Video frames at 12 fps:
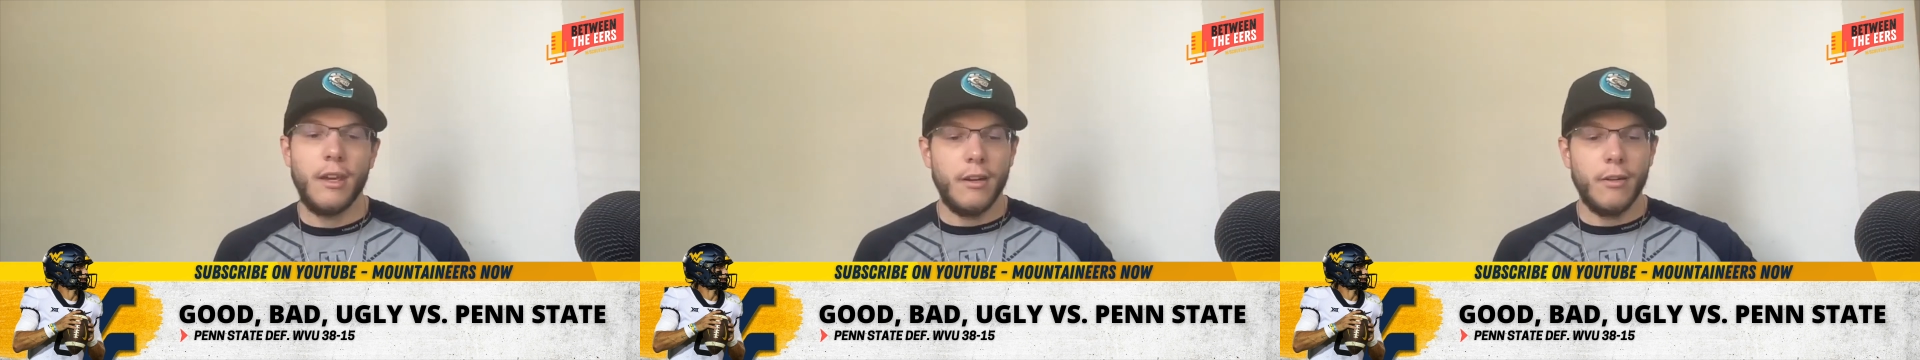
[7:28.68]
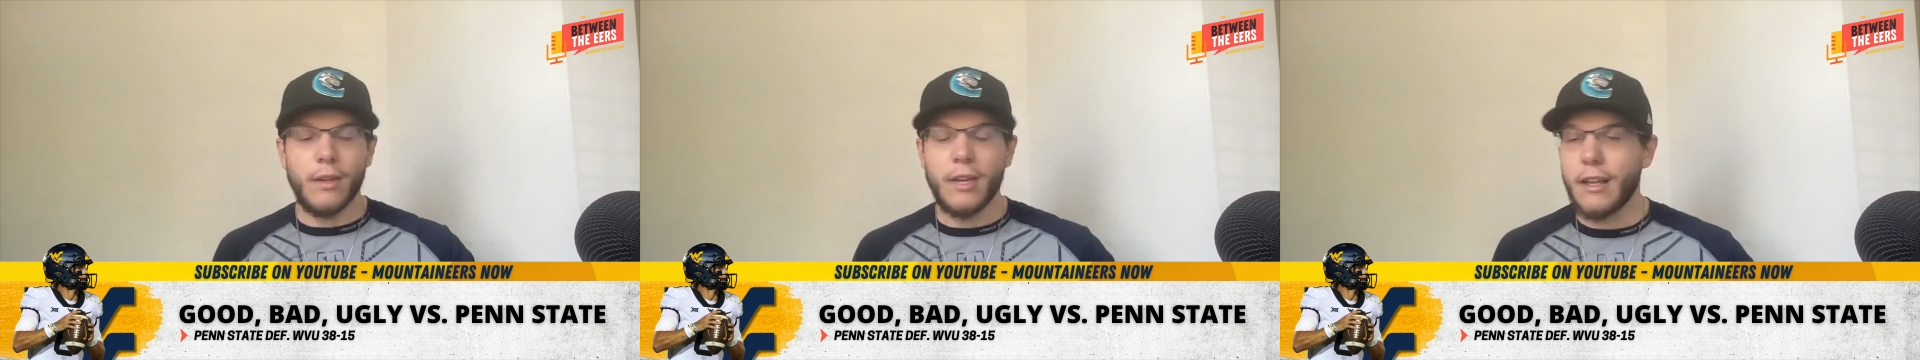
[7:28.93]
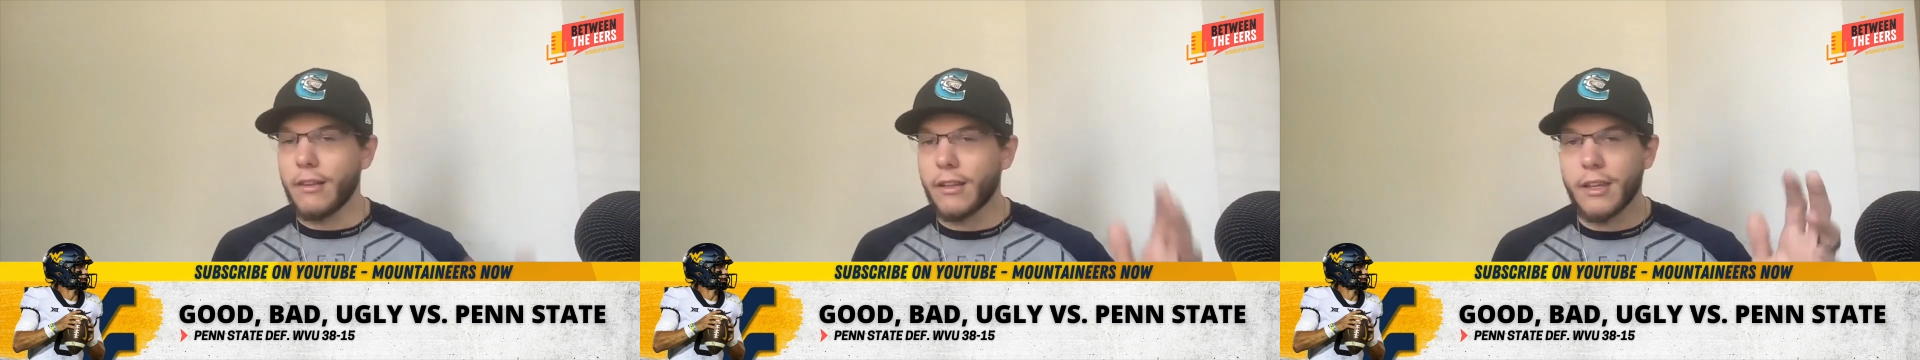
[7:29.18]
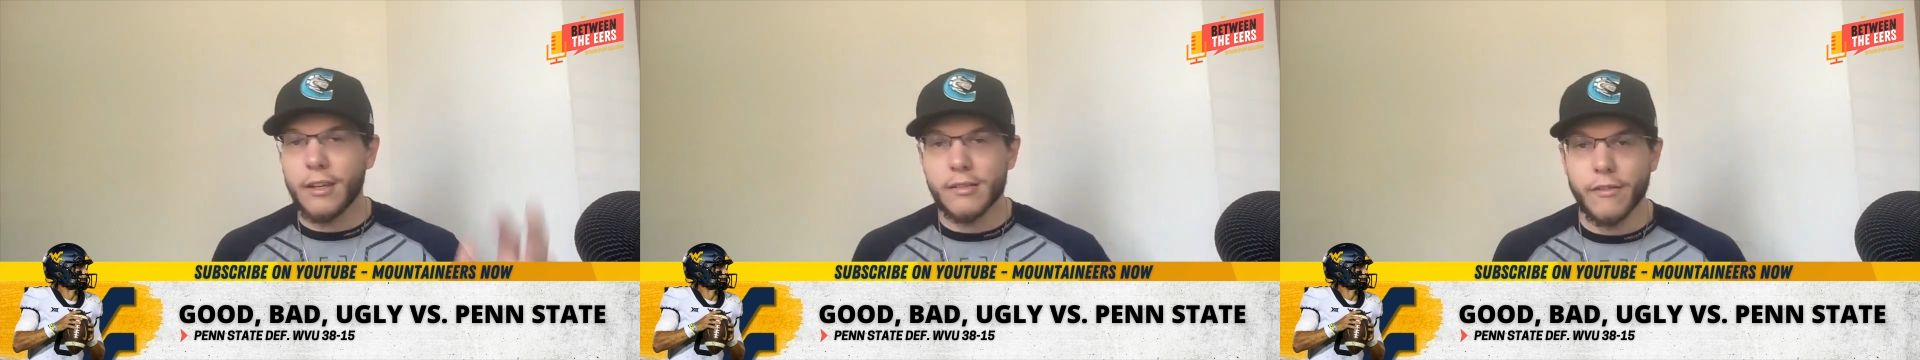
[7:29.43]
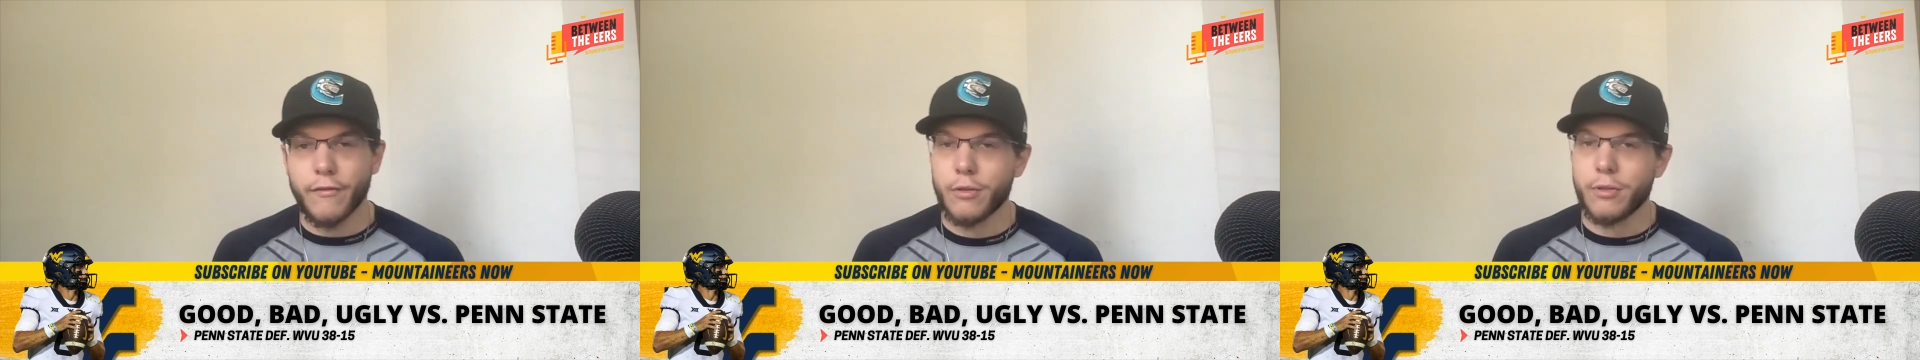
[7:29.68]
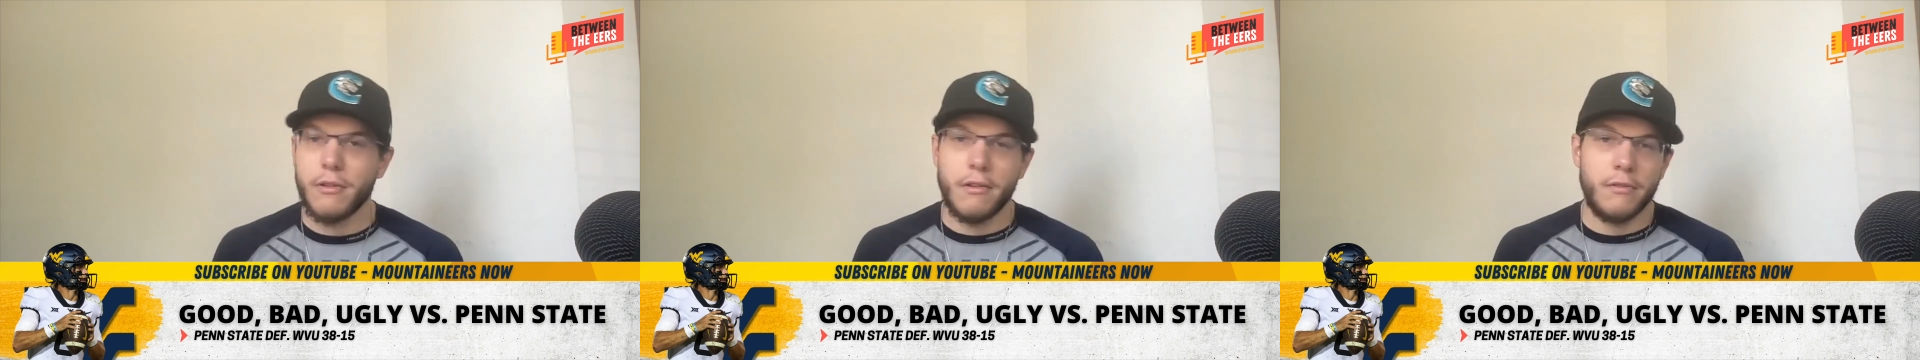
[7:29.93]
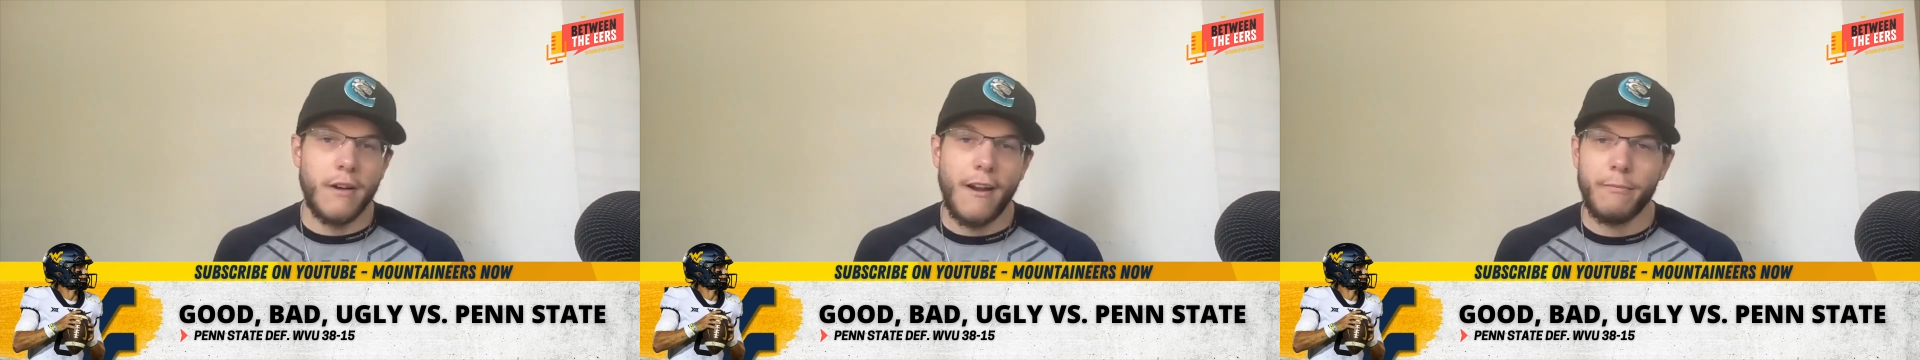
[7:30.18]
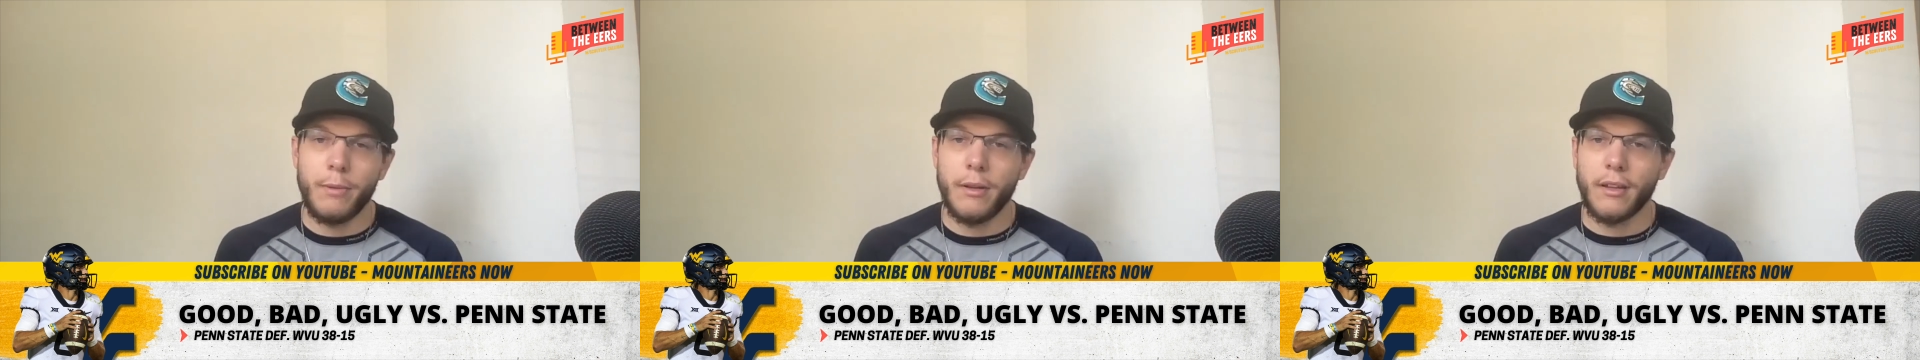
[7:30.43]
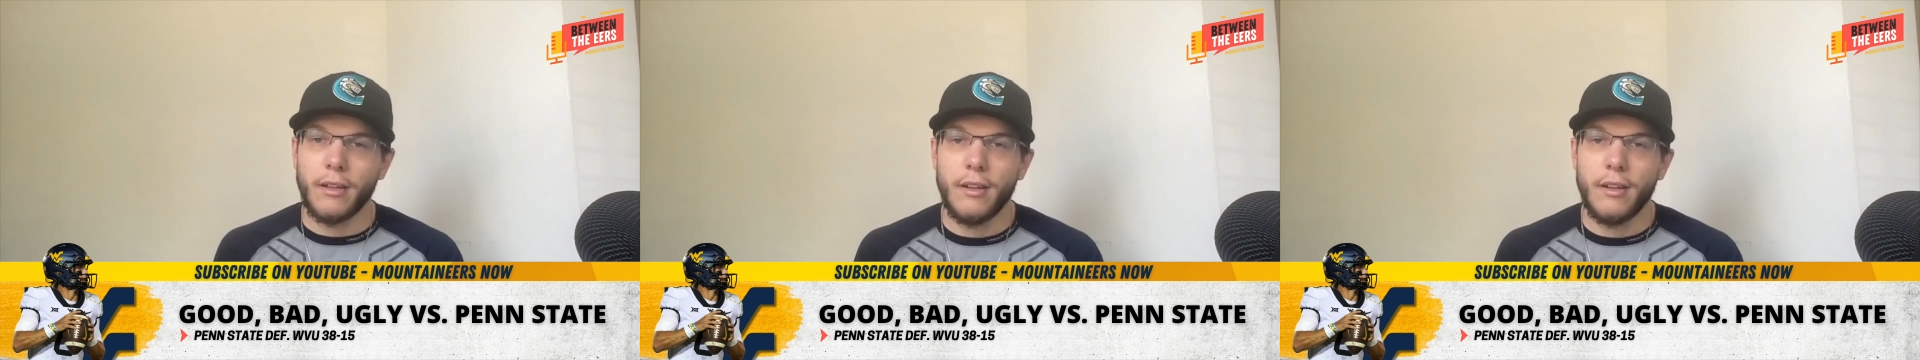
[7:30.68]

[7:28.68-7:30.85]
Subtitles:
Kalen King's a first-round draft pick.